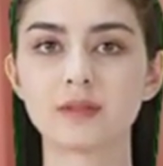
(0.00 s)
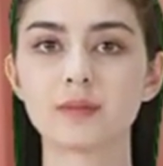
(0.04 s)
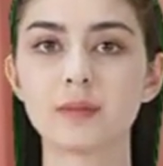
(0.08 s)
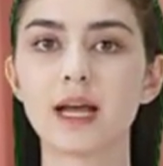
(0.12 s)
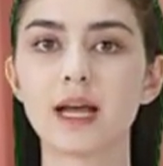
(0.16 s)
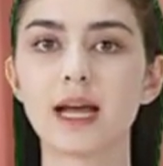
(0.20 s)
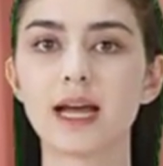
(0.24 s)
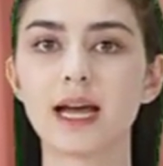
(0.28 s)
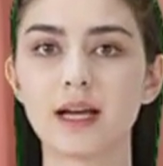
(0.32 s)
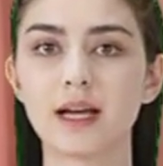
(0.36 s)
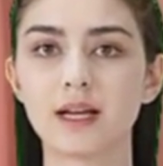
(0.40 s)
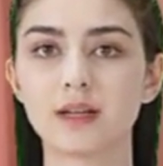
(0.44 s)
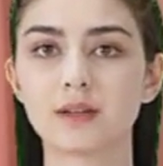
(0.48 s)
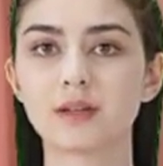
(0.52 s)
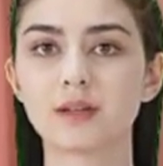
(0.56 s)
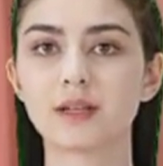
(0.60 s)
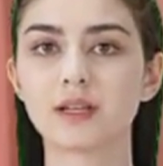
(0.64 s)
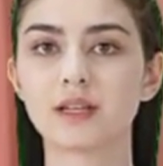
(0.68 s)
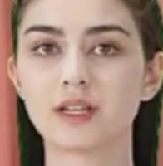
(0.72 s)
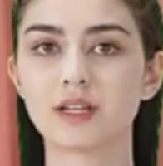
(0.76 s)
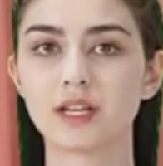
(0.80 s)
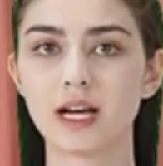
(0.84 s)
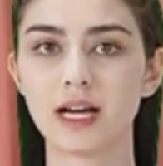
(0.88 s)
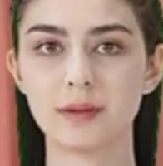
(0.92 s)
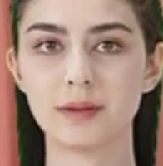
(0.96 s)
If
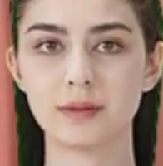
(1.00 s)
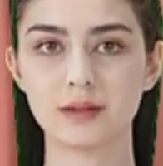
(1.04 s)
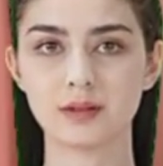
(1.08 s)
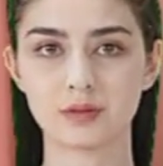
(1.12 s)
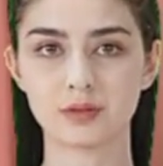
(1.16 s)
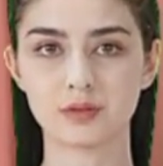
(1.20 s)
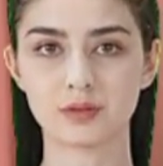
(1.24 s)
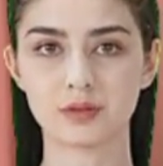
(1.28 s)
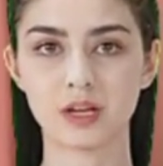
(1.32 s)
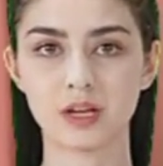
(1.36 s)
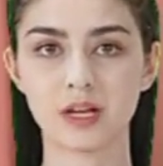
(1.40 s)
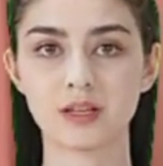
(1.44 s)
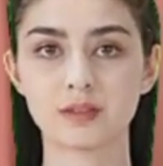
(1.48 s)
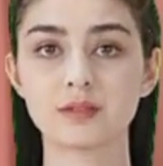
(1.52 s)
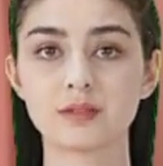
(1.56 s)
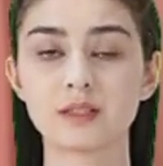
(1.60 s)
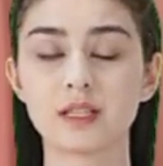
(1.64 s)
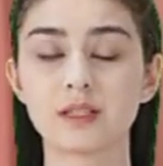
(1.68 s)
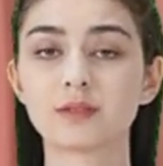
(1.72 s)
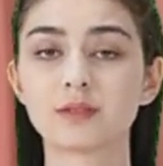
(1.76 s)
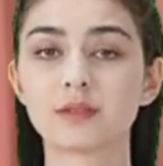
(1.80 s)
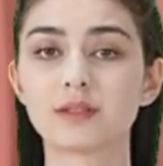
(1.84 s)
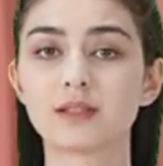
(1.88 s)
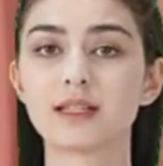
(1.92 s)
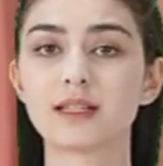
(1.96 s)
pregnancy does occur, the
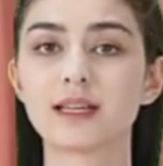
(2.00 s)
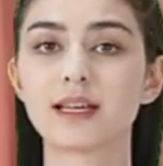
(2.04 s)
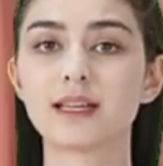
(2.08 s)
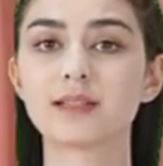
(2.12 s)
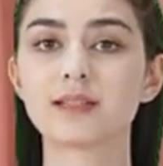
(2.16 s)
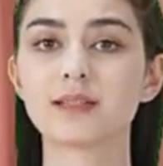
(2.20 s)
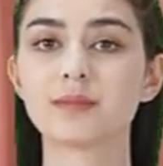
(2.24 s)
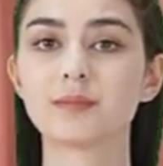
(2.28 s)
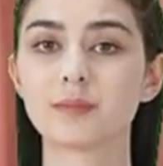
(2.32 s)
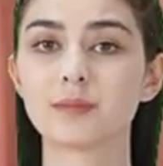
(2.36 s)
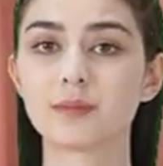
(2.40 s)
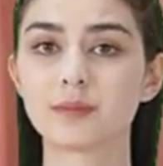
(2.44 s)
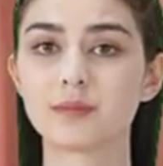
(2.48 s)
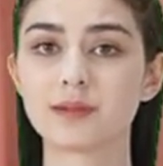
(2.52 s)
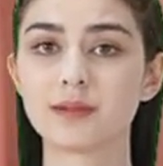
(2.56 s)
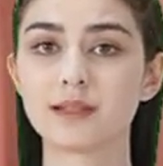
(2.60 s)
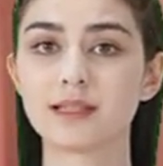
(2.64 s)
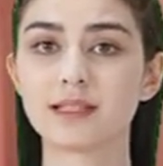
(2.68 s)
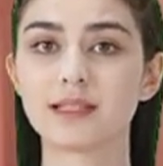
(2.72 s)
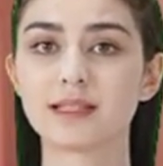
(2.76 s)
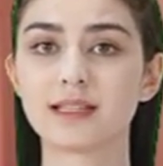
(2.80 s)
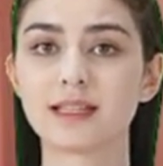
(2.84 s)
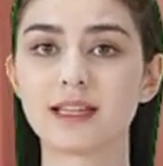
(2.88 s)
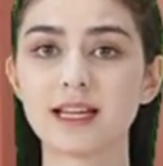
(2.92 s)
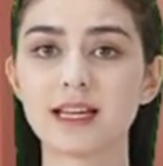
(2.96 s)
corpus luteum
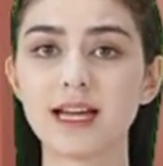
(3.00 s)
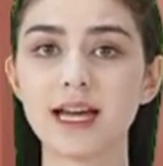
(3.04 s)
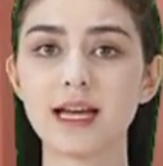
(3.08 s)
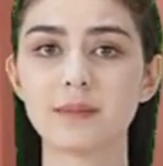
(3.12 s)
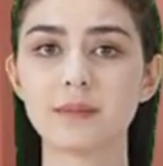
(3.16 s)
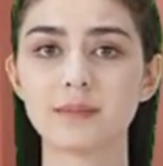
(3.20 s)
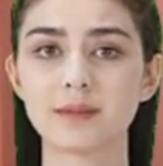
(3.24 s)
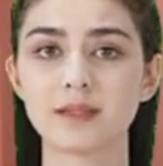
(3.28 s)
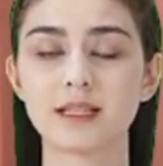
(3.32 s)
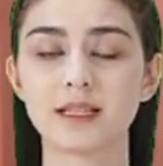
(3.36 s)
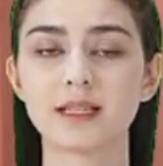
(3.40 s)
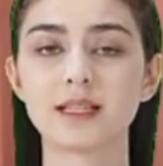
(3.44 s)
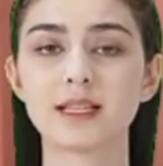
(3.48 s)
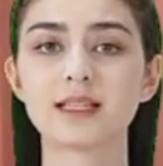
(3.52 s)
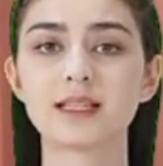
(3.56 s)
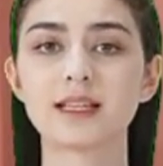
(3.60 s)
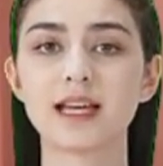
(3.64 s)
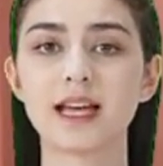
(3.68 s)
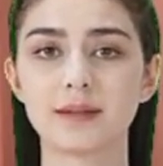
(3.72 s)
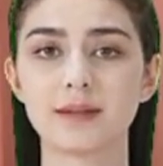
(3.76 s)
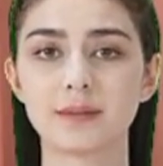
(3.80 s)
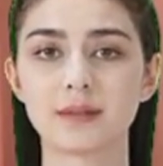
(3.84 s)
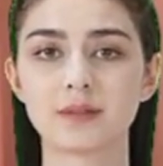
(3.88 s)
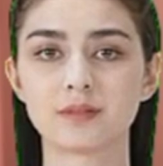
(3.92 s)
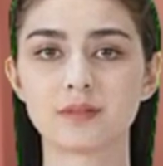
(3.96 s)
continues to produce
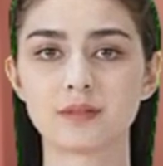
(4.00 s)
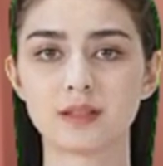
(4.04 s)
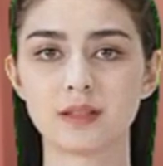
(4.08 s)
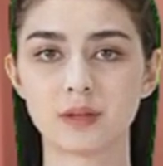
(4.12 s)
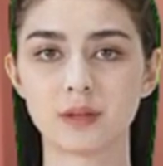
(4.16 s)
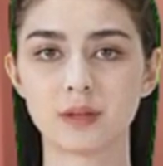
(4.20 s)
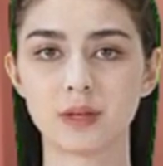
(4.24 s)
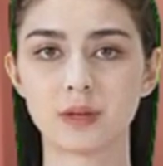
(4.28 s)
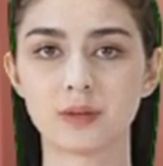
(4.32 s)
progesterone,